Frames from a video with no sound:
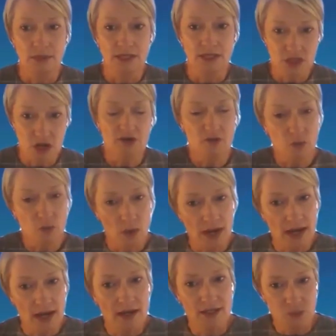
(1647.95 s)
is kind of
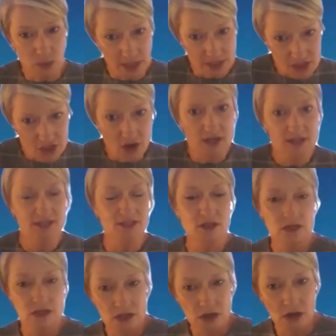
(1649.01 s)
where science is
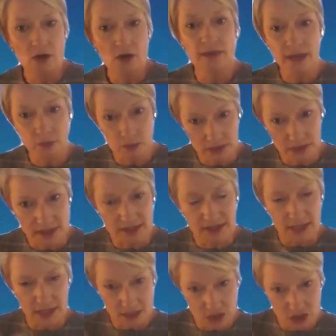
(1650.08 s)
going to go, and that will then
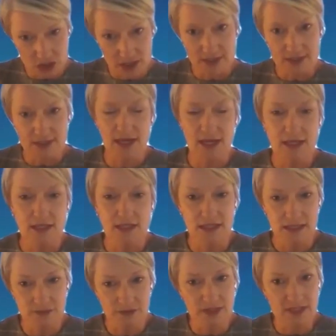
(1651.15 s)
start to translate into
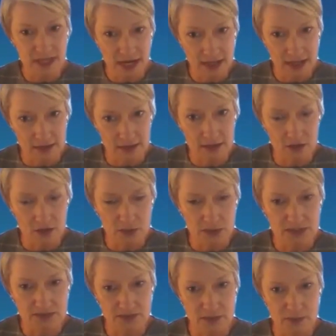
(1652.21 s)
different tailored
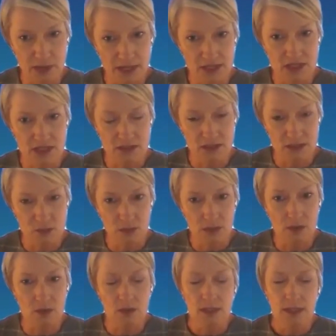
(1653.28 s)
therapies for the patient as
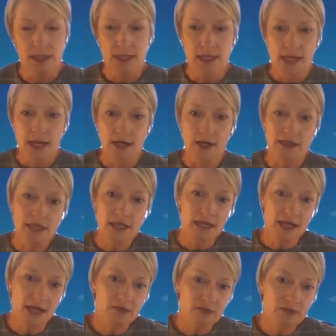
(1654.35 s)
well. And I think
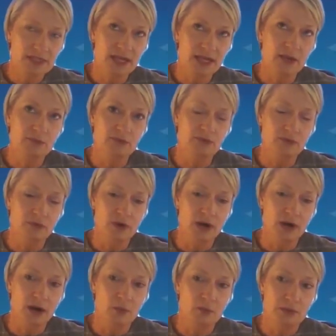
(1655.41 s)
another example for
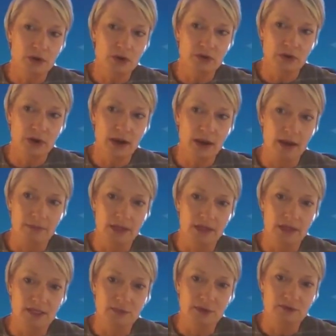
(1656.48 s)
our program that
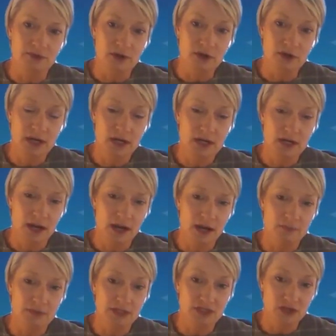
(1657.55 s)
has been very
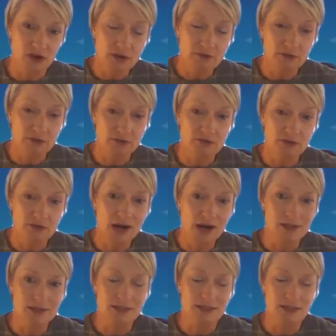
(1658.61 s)
insightful for
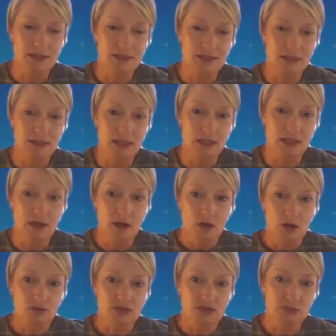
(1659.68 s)
us is the
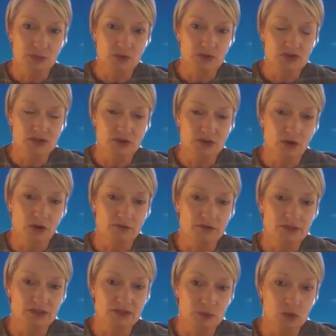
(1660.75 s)
response of a
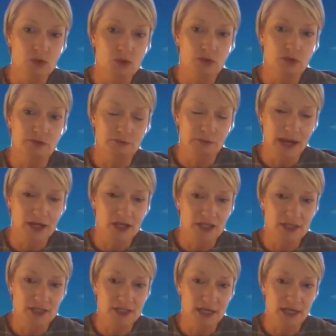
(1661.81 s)
small group of
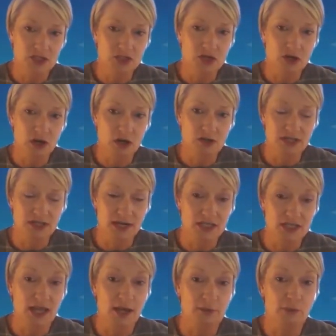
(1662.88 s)
patients in our trials that
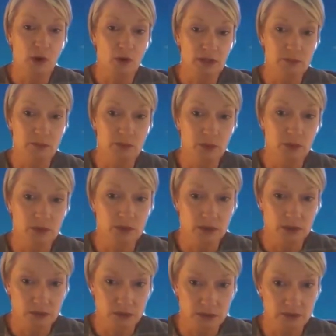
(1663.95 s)
actually had polypoidal
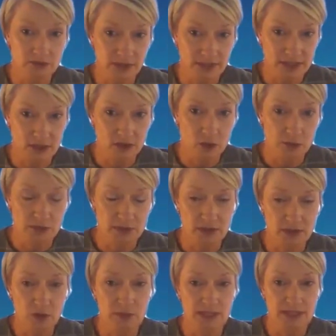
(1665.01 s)
choroidal vasculopathy,
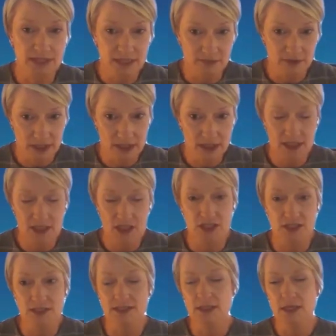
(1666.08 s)
or PCV
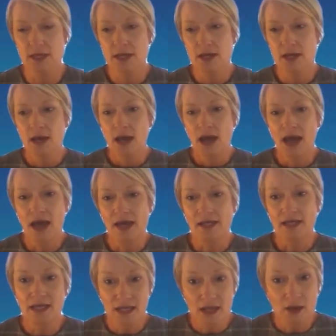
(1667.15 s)
lesions.
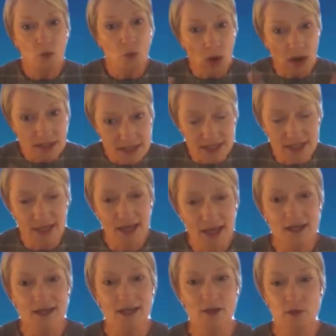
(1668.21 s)
And once
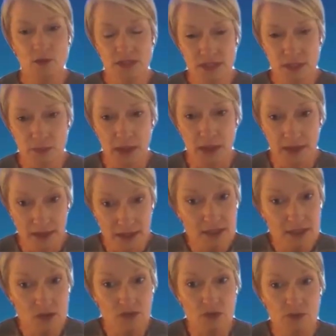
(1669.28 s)
again, it was this
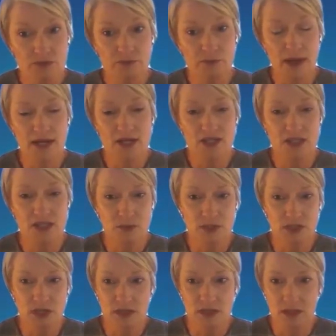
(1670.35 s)
group of patients,
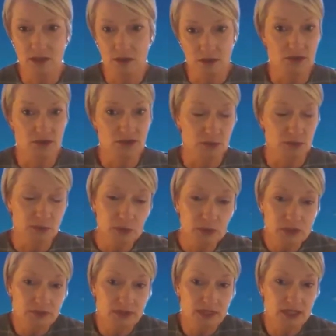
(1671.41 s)
which I think across the board
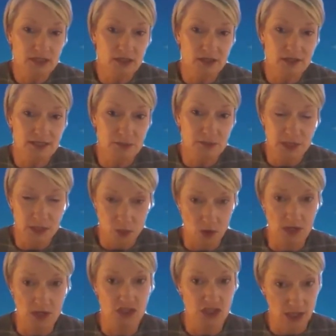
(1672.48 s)
are recognised as being
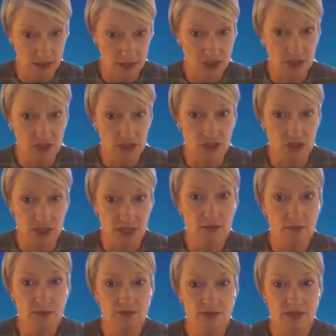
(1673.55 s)
quite challenging to treat
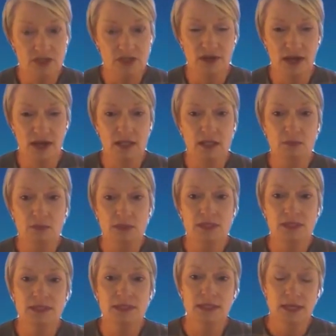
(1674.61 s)
with VEGF-A
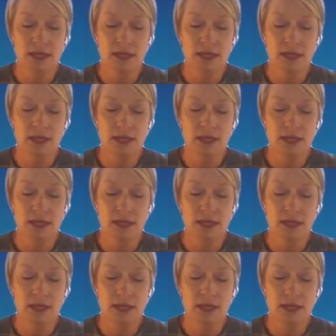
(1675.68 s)
inhibitors.